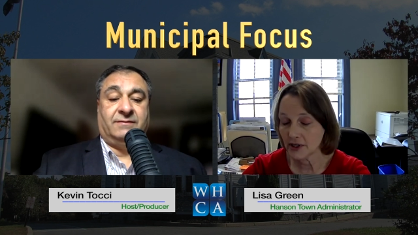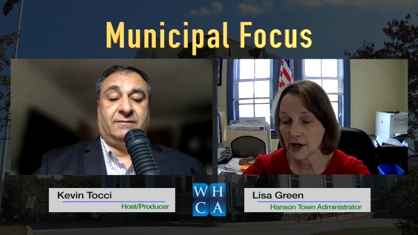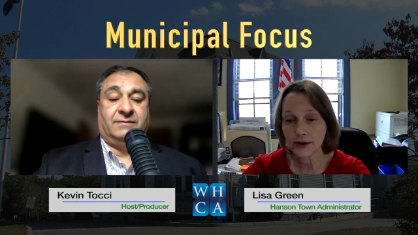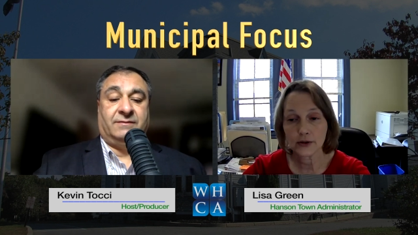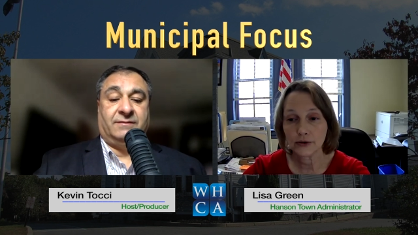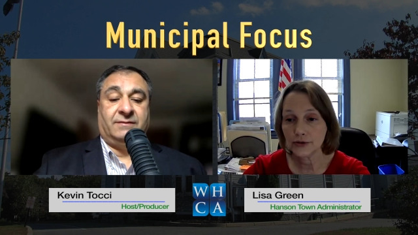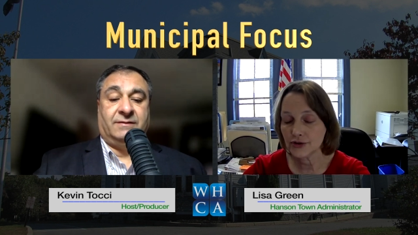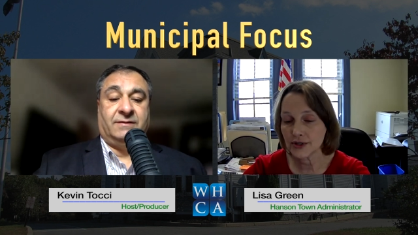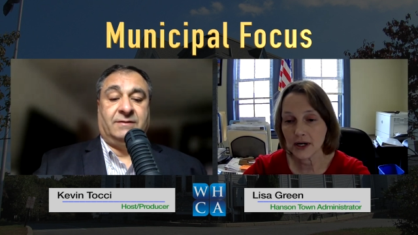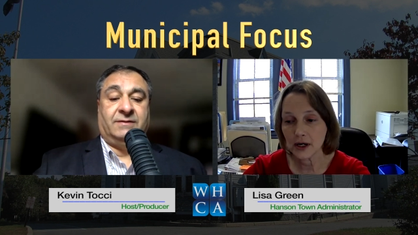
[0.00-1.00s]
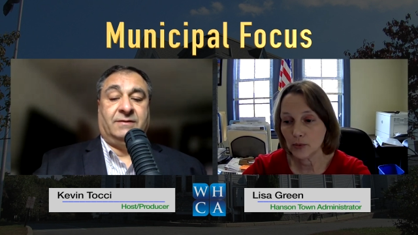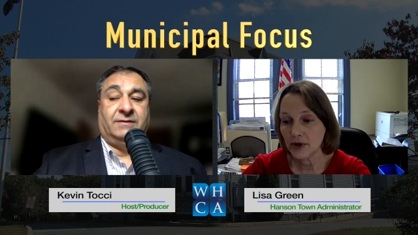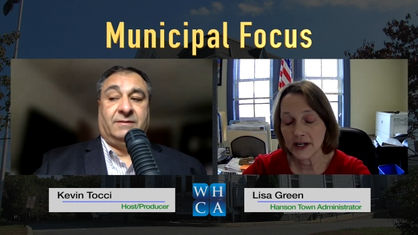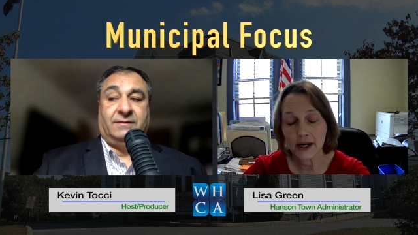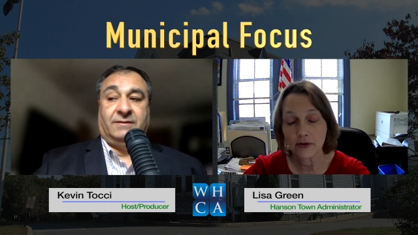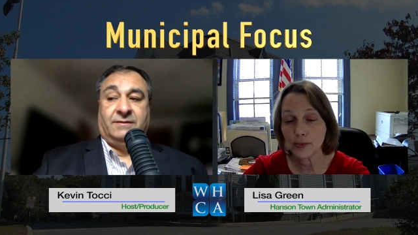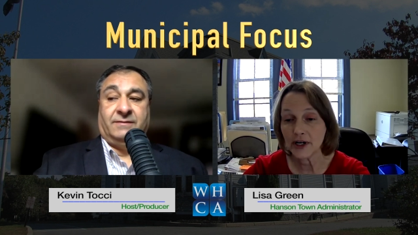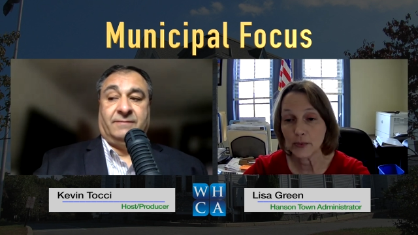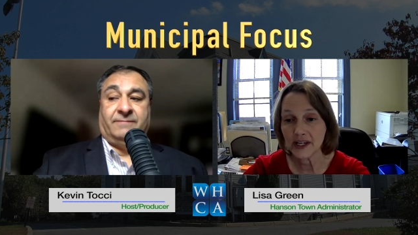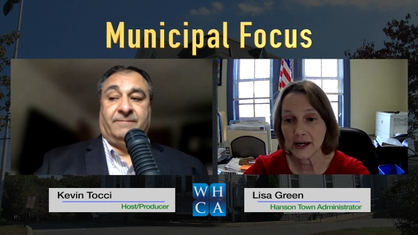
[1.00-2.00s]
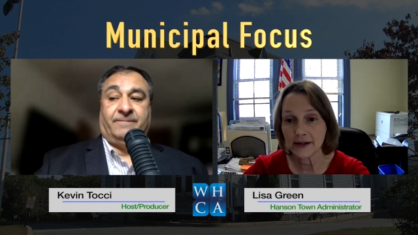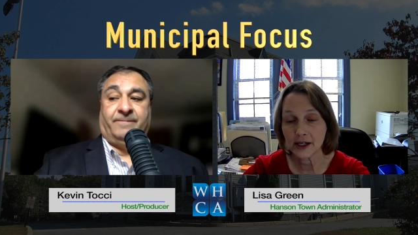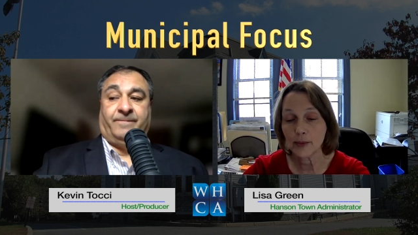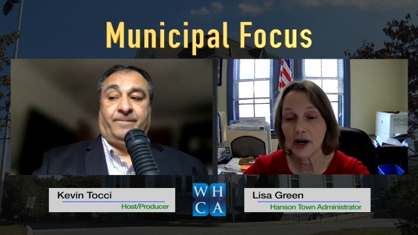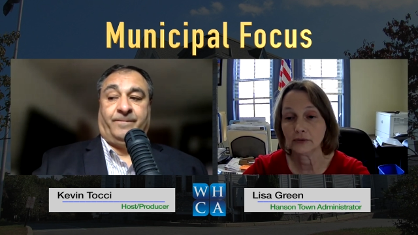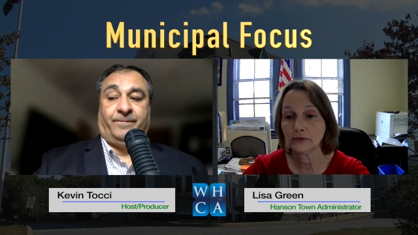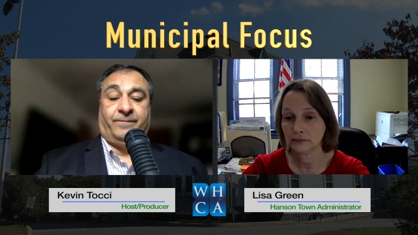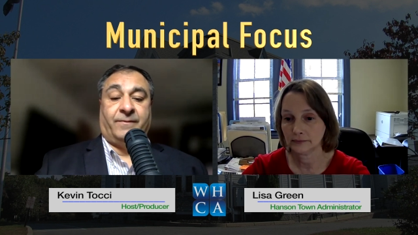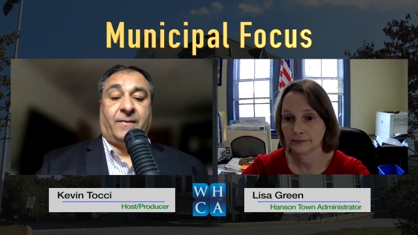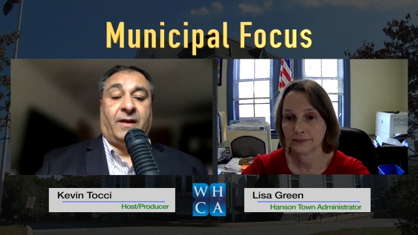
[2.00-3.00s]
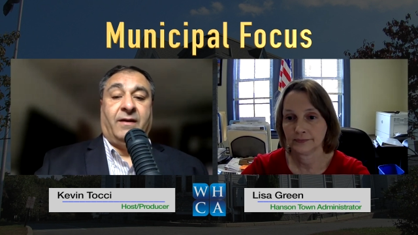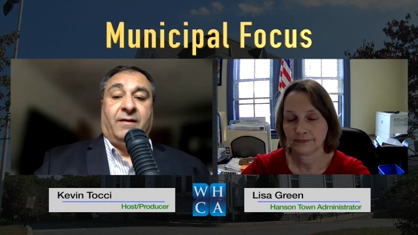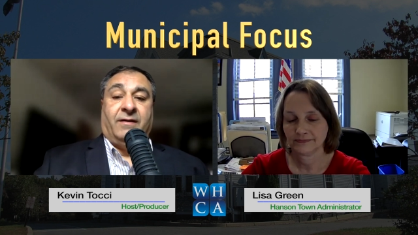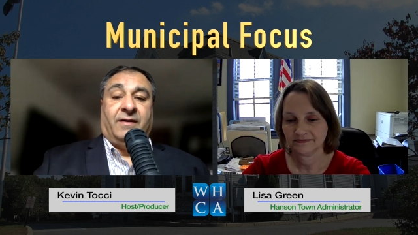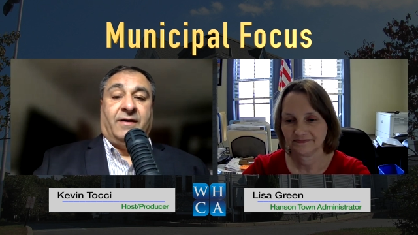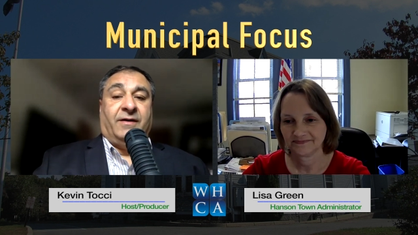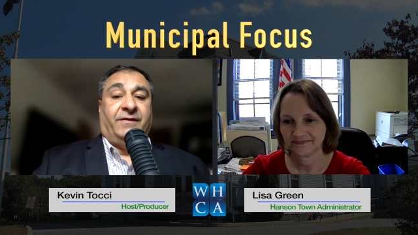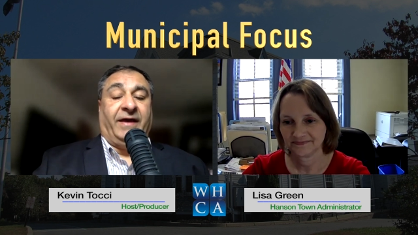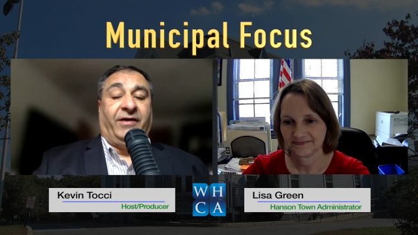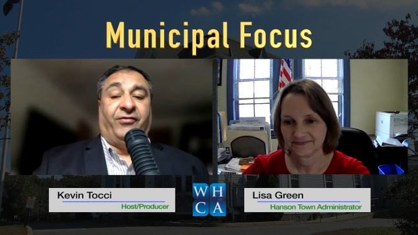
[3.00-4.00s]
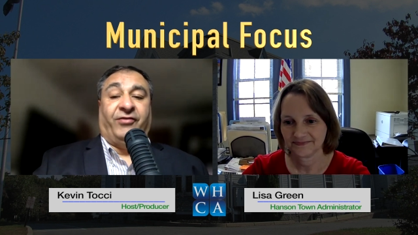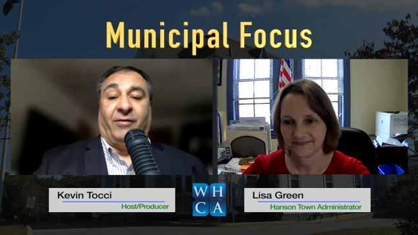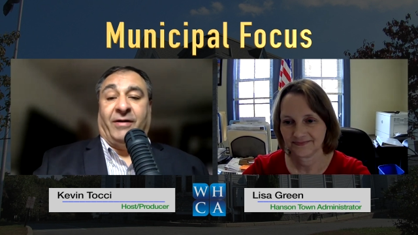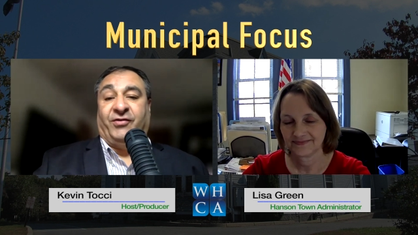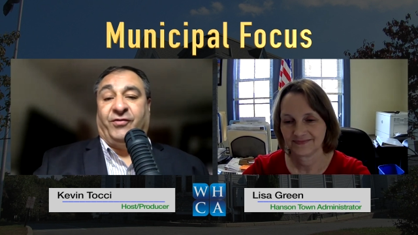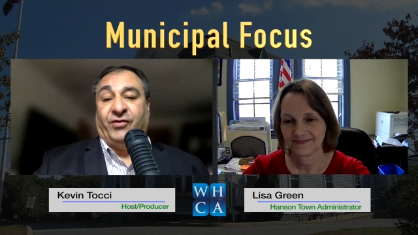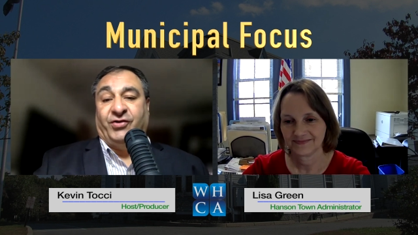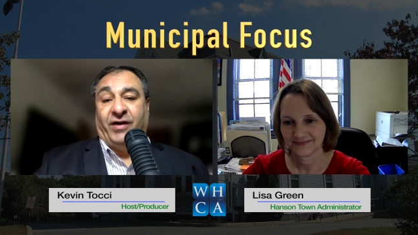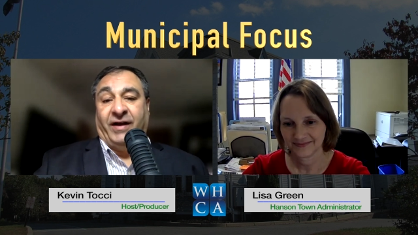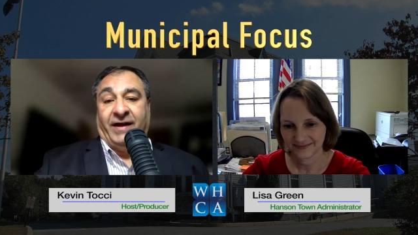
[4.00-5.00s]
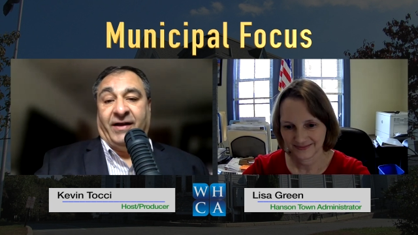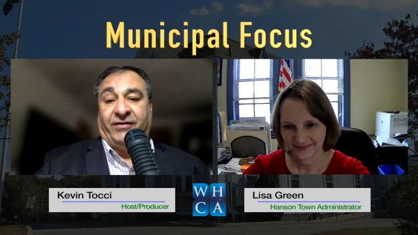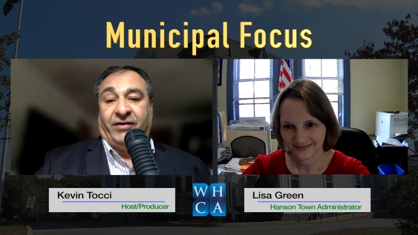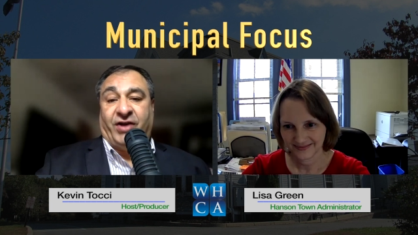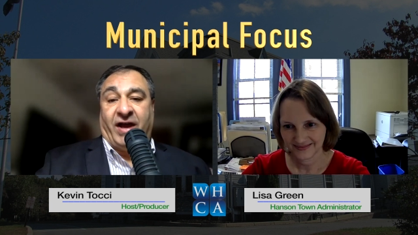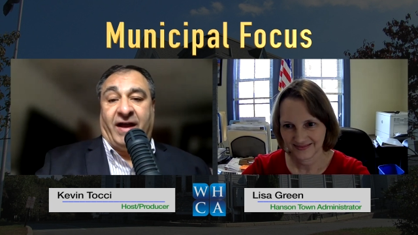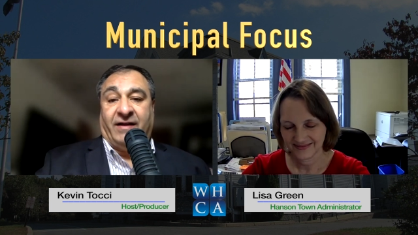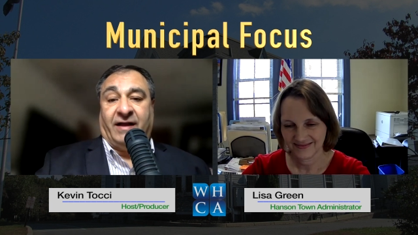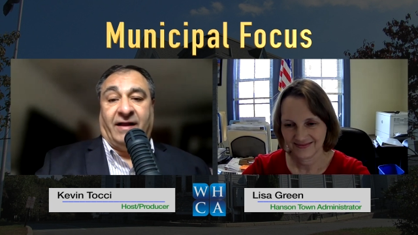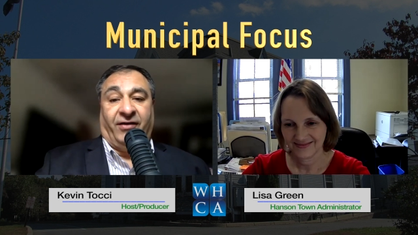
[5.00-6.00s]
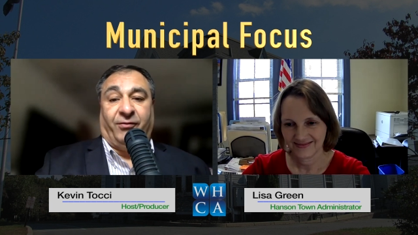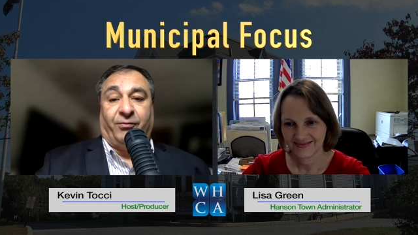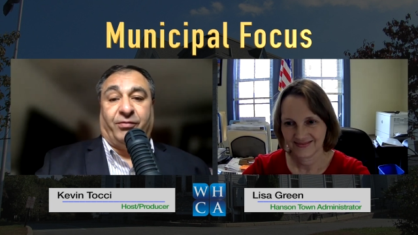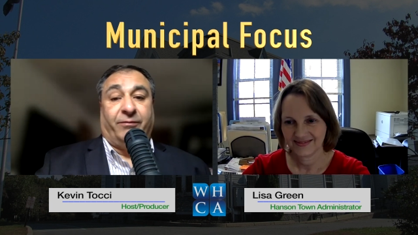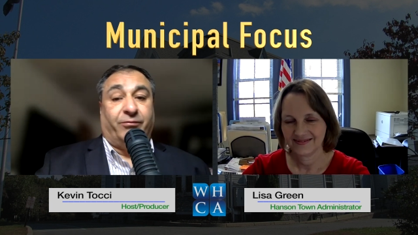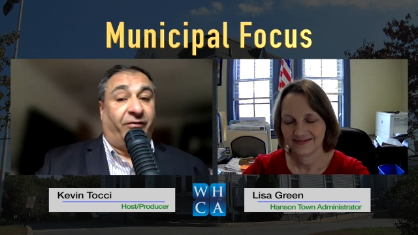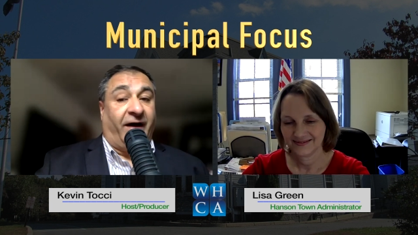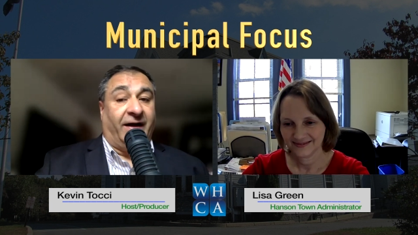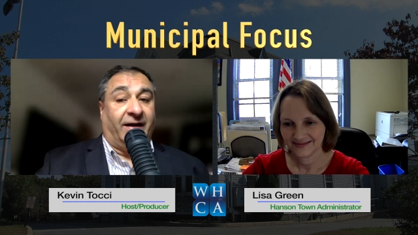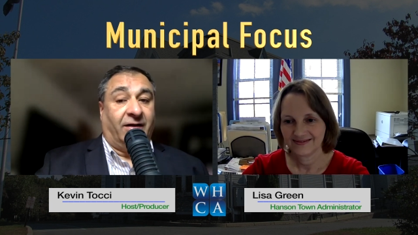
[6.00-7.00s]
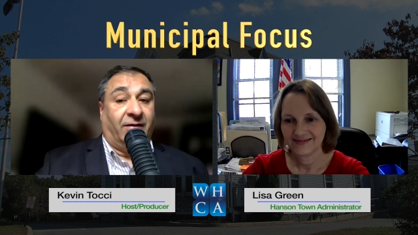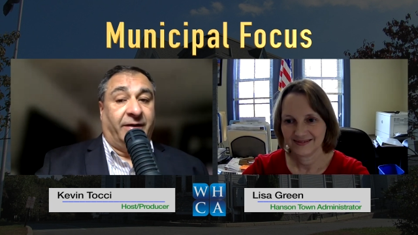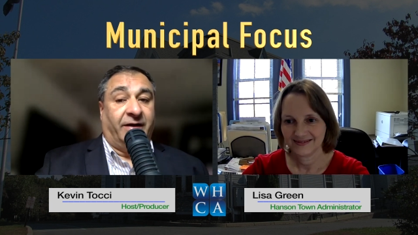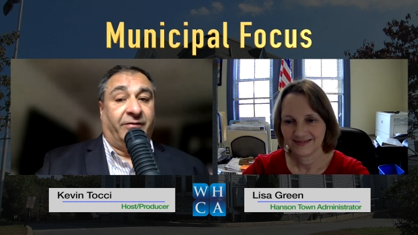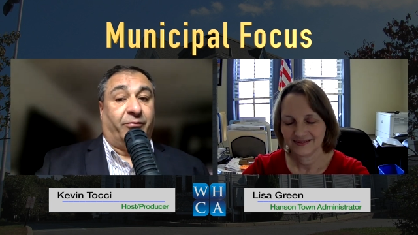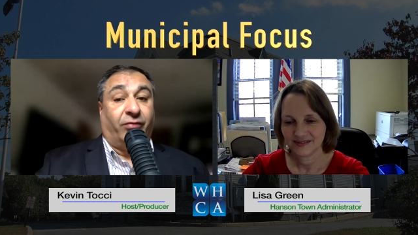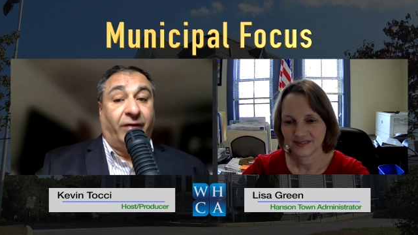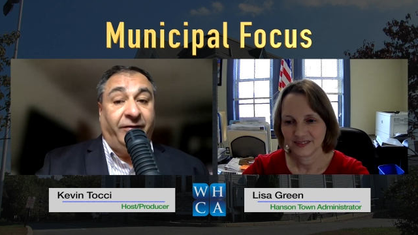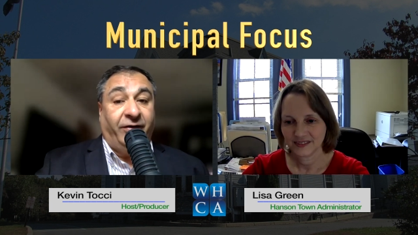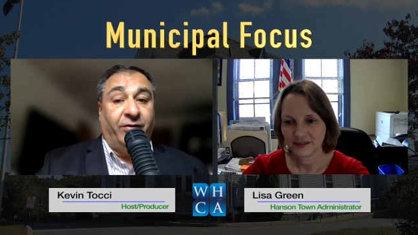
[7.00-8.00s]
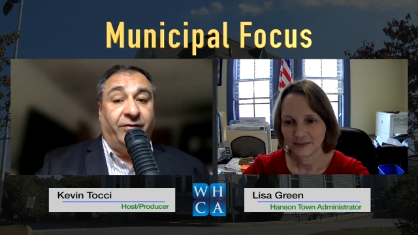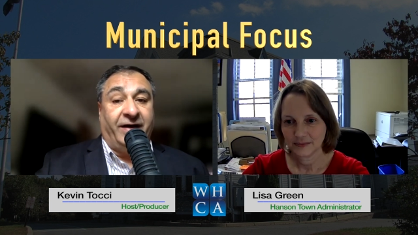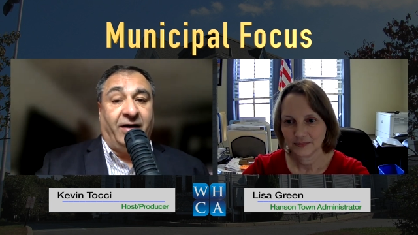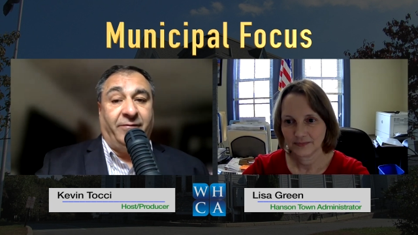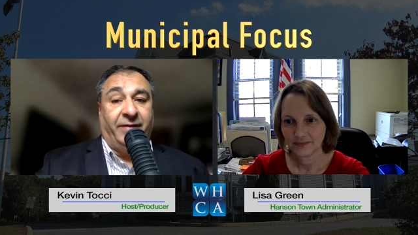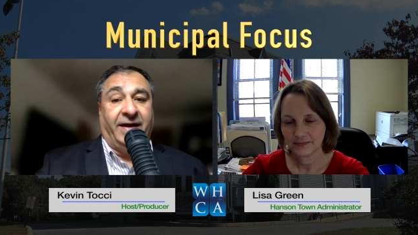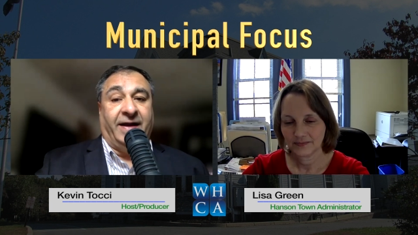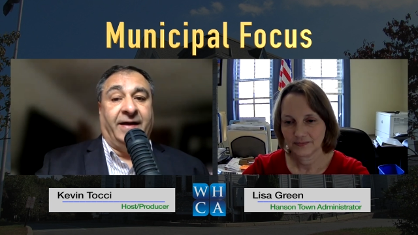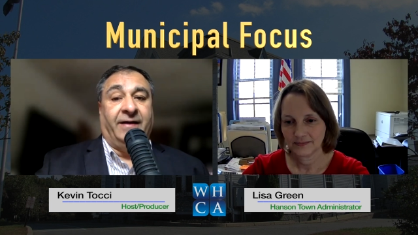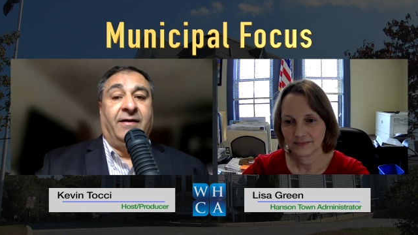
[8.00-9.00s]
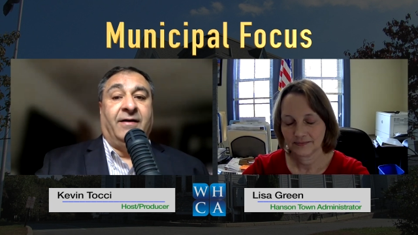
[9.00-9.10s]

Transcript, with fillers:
Speaker 1: the articles, um, we need everybody we can to come out.
Speaker 2: Thank you so much for joining us to chat, at least provide a little bit of a preview of town meeting.